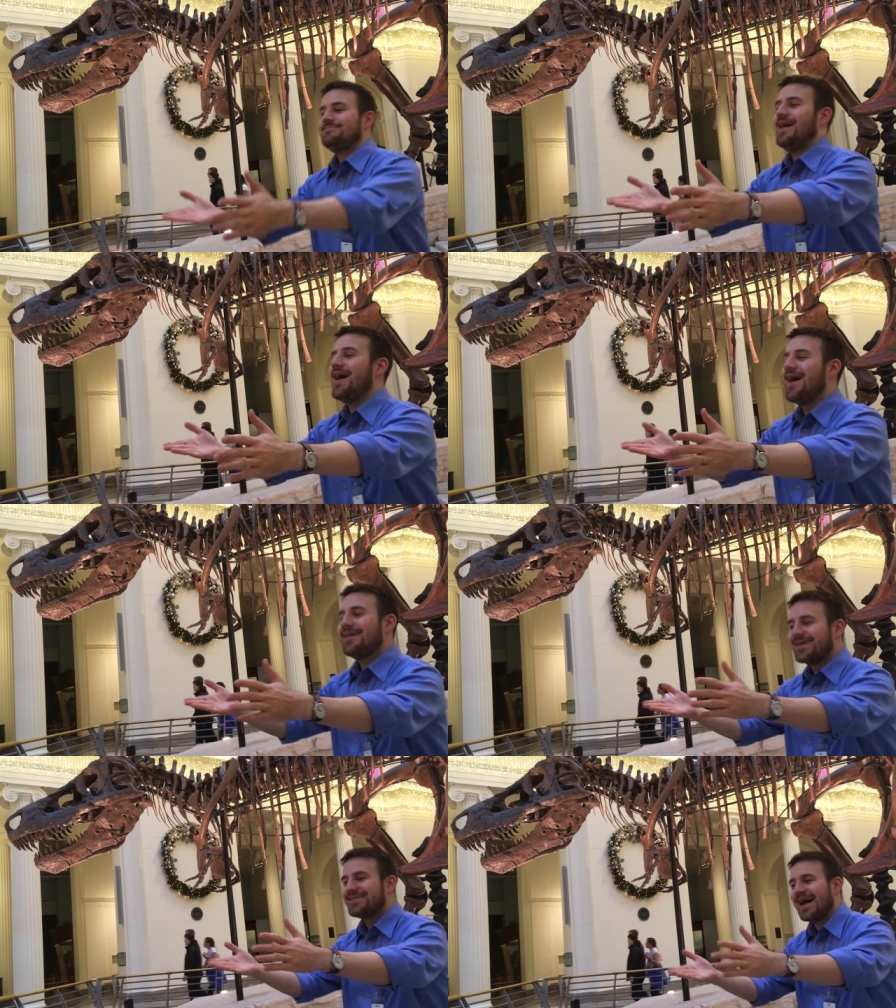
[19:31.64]

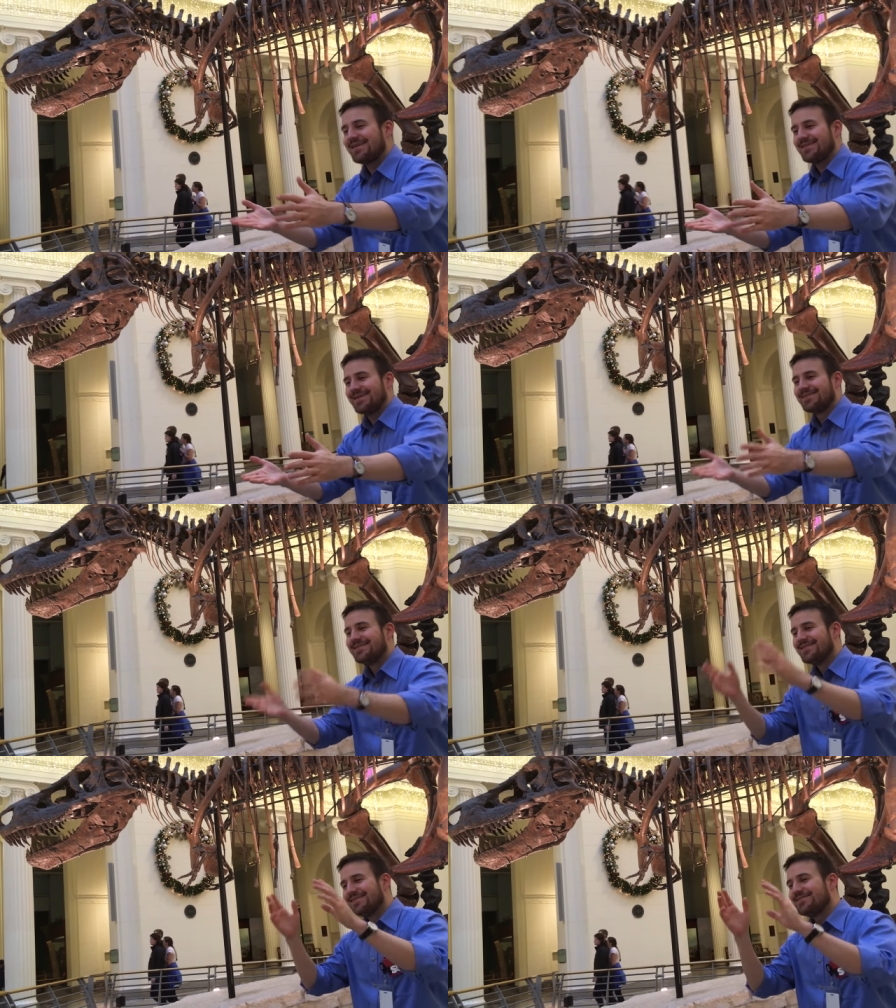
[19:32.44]
Ah, oh, exactly.
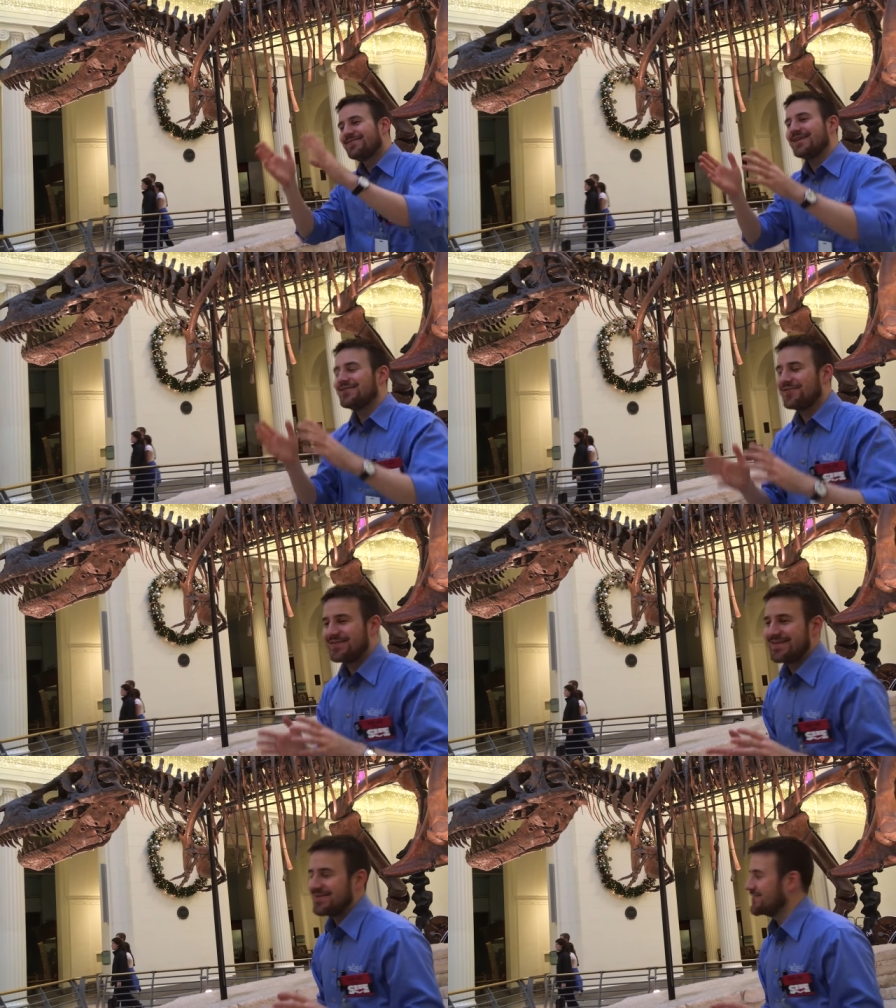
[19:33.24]
Thank you for
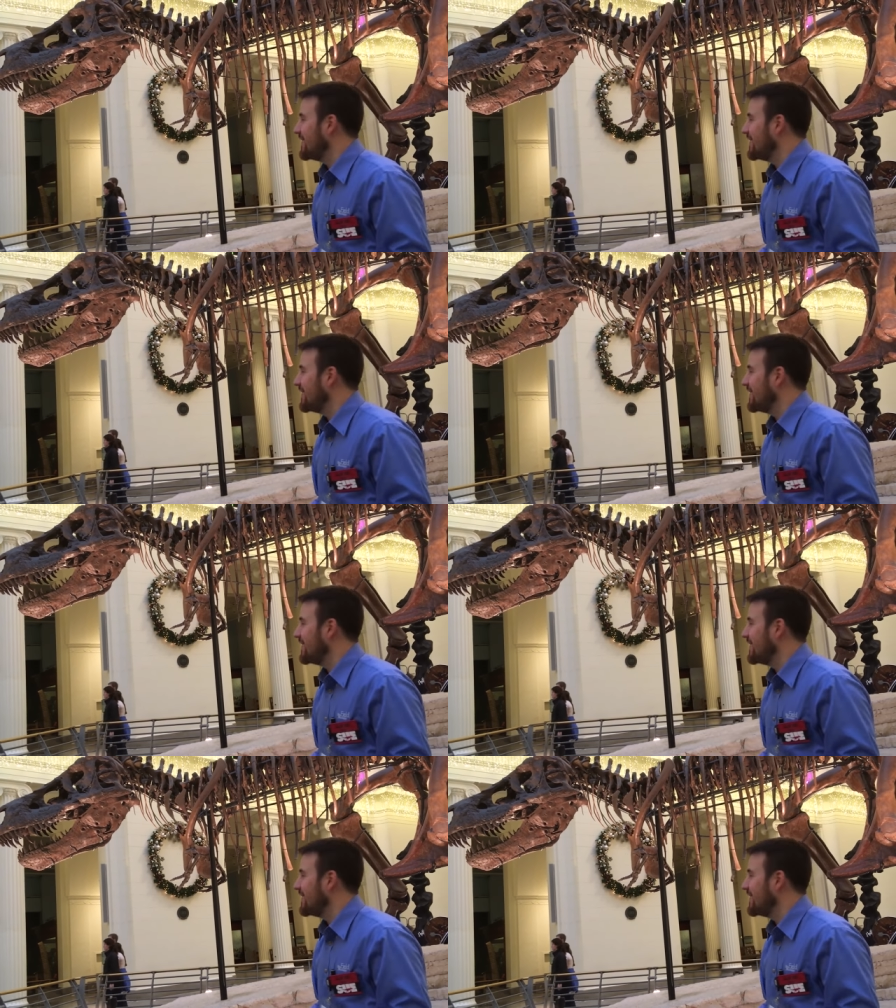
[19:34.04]
the sound